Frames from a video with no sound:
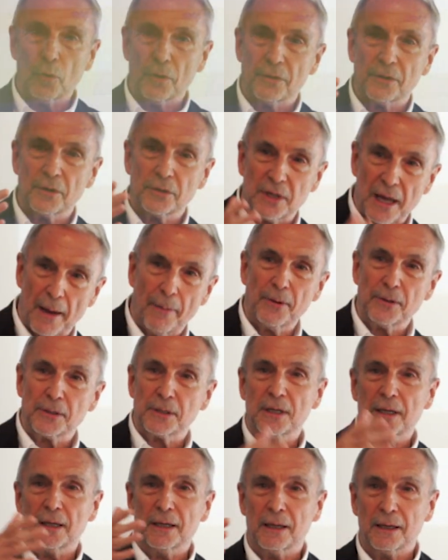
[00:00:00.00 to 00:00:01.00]
with the
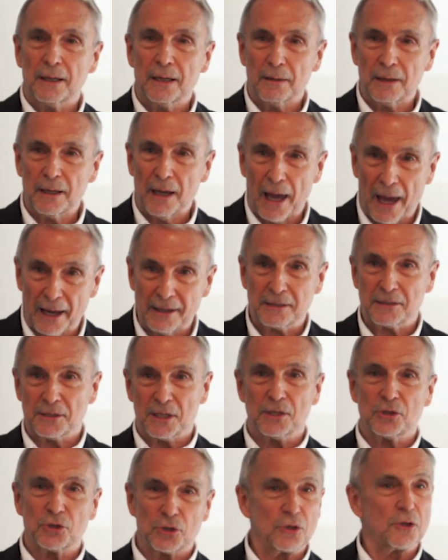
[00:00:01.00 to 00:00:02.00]
deputy head
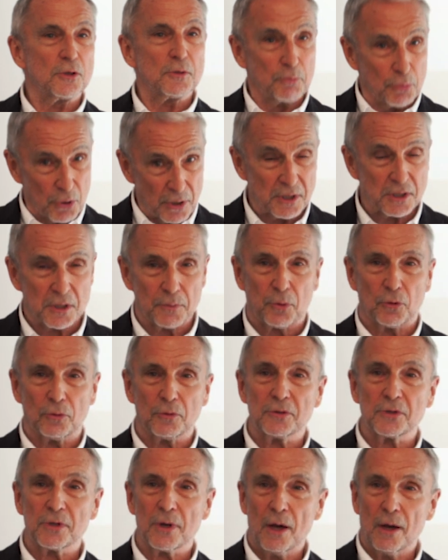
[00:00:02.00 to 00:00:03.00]
teachers,
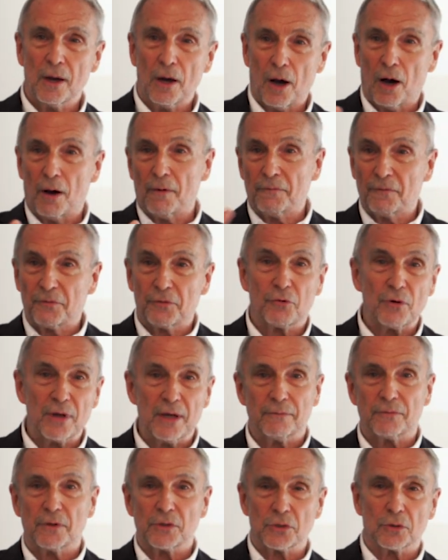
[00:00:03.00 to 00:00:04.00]
principals of 3
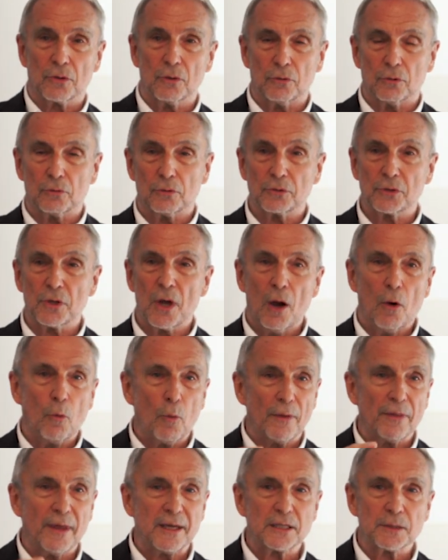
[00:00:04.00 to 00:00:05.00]
of the schools,
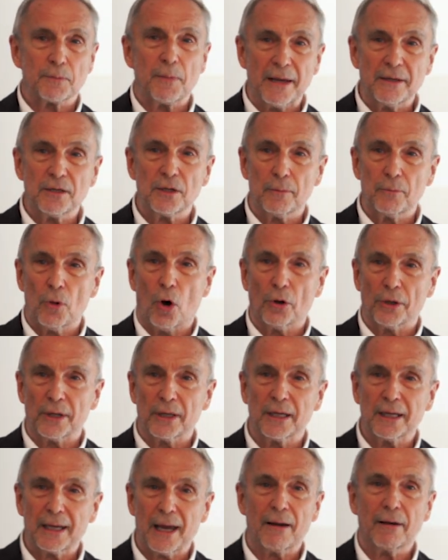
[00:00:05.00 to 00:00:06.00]
when they spent a
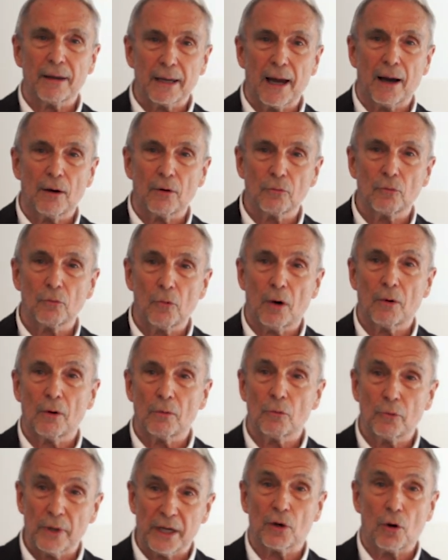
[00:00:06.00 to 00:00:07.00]
morning carrying out
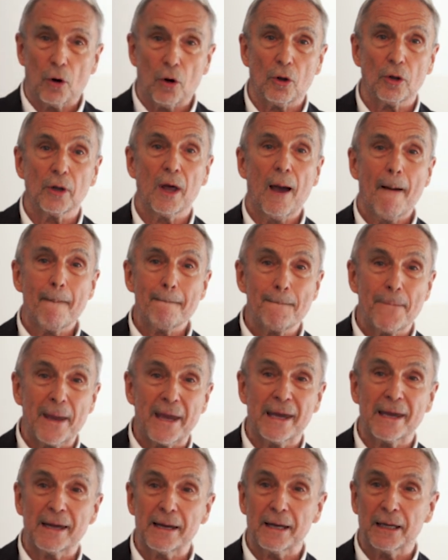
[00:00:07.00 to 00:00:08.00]
what we call
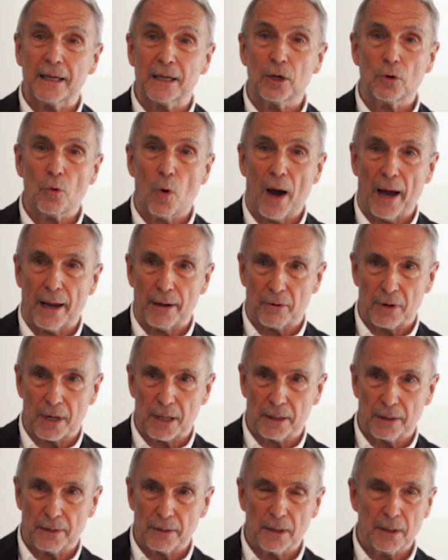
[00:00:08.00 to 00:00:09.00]
peer
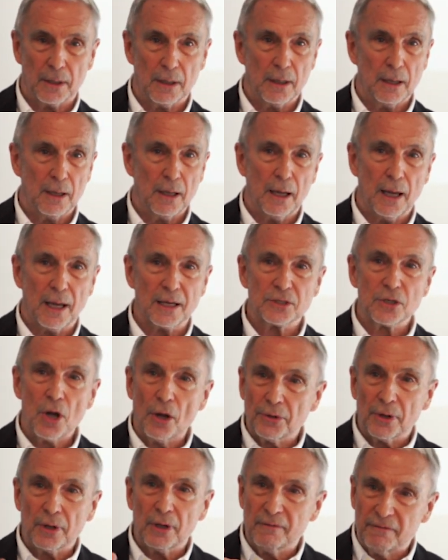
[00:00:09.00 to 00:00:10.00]
inquiry. It's
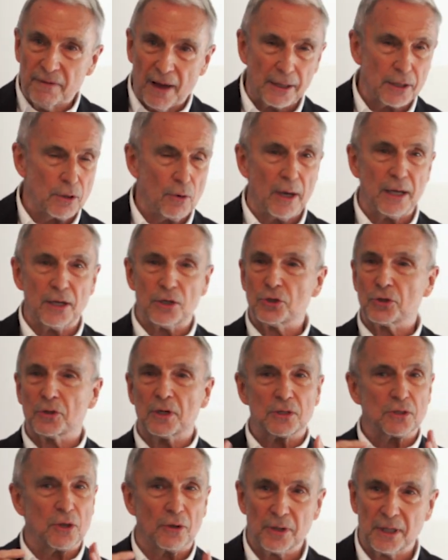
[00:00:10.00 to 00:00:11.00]
not an evaluation,
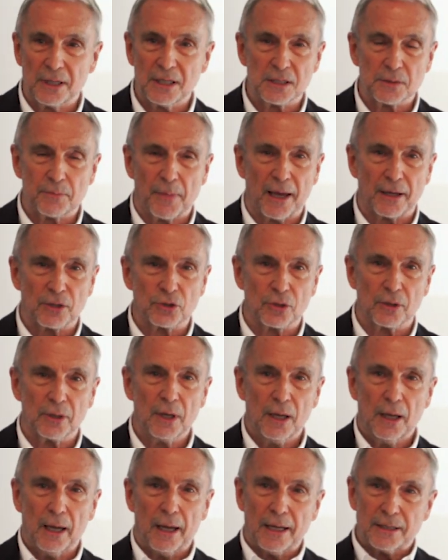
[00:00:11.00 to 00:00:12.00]
it's not an inspection,
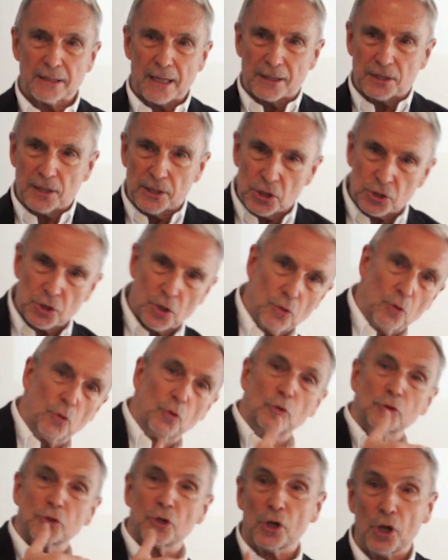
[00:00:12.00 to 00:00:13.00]
it's actually
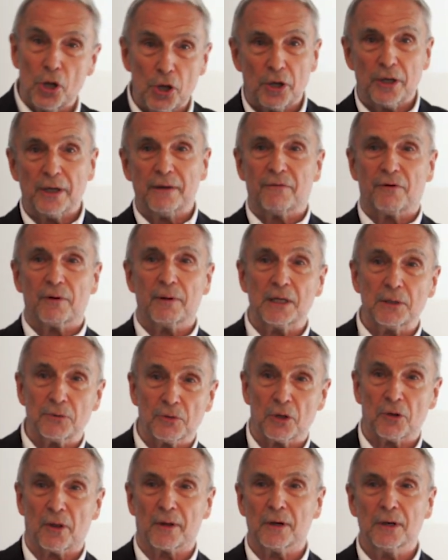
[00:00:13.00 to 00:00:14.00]
schools learning from each
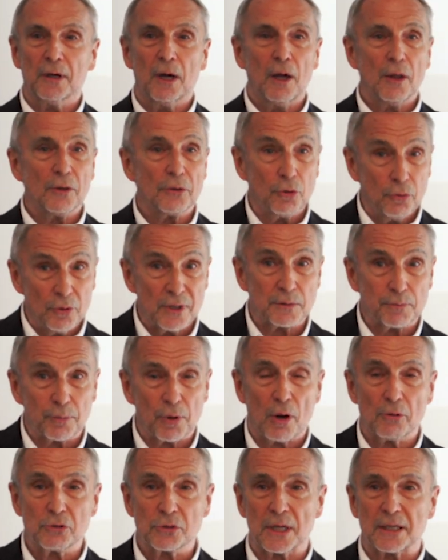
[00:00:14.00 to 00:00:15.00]
other through this
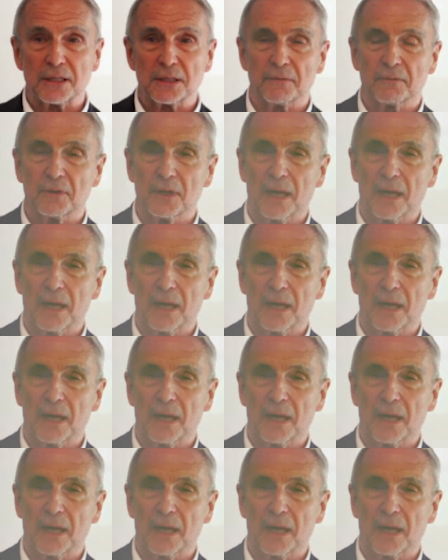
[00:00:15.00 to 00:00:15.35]
process of